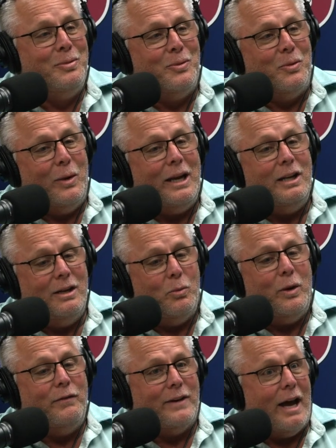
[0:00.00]
we
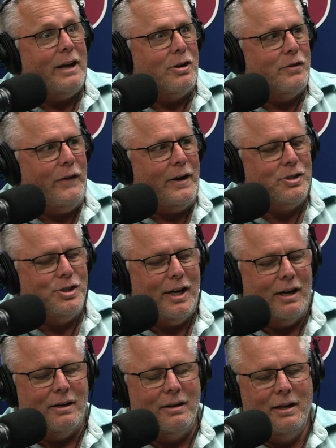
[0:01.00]
we've got our fair
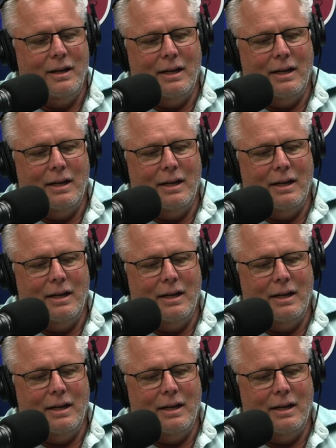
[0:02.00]
share,